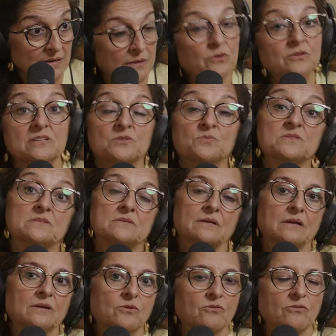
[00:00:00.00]
To so do this was
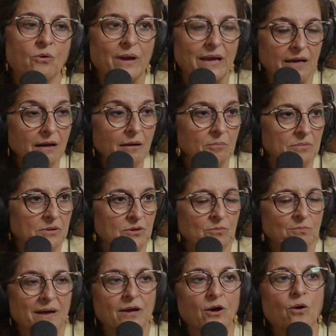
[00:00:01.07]
you know growing up, you mm -hmm.
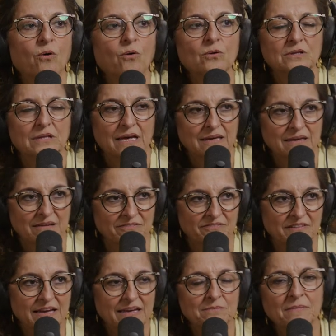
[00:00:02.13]
know, my mm-hmm. whole life,
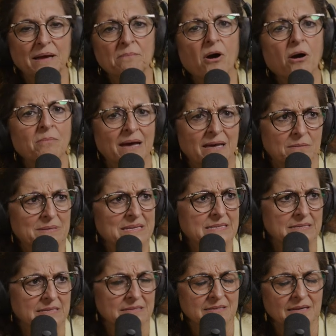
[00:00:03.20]
and my mom had a
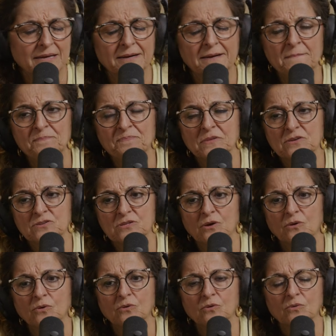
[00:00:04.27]
business. So
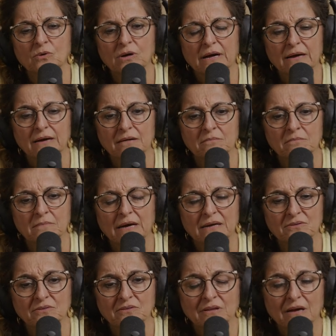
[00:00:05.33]
um, I don't.